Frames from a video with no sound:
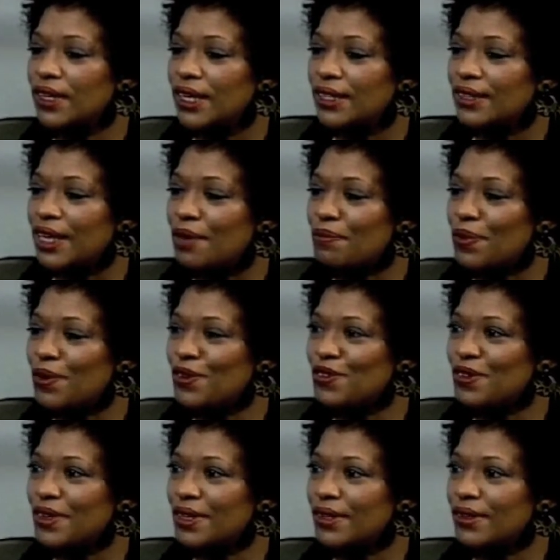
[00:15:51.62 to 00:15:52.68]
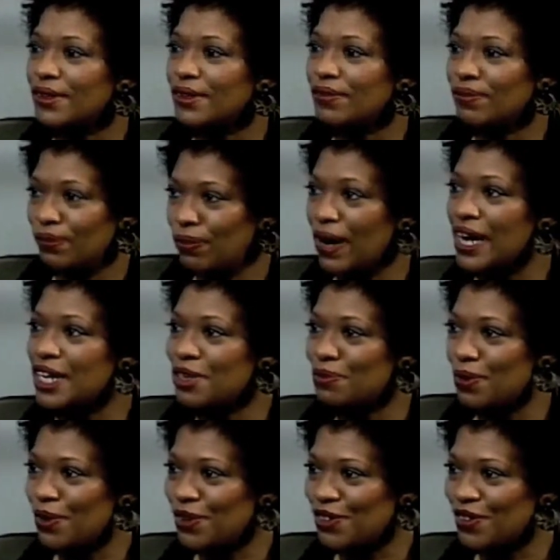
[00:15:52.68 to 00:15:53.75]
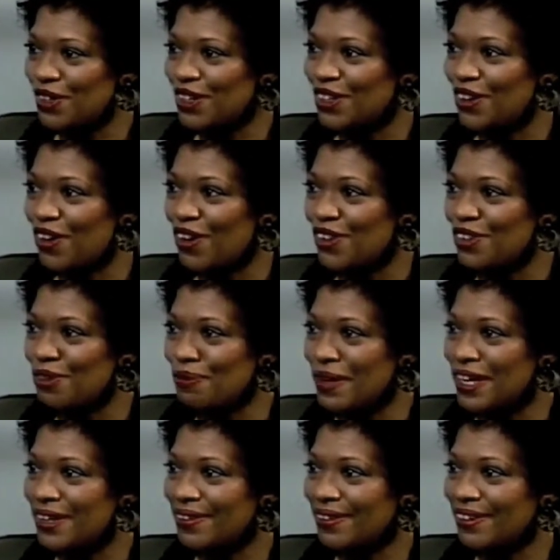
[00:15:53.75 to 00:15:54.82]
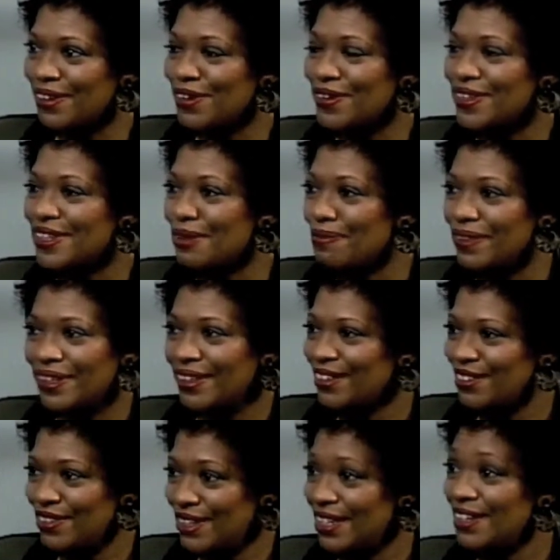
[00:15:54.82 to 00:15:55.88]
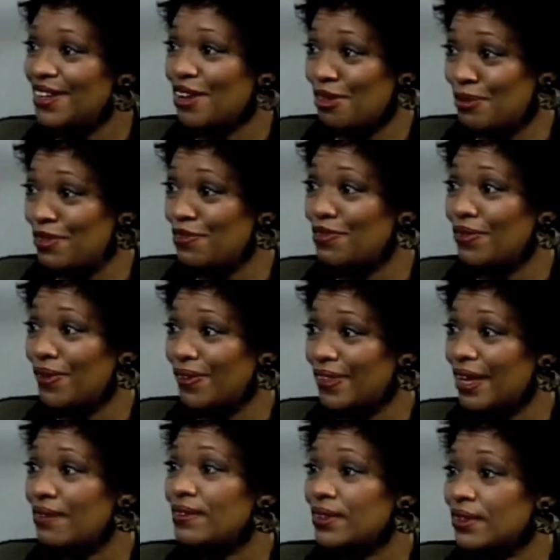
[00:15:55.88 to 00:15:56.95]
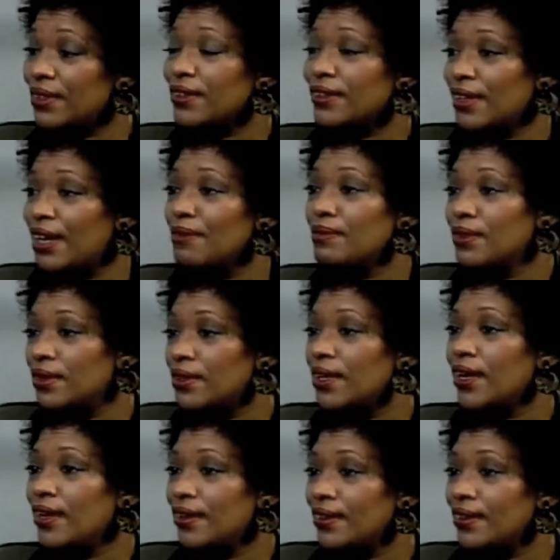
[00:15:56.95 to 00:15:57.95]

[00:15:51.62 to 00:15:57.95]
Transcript: that poetry, writing poetry, could also make you learn something that you didn't know before. That was the excitement in that.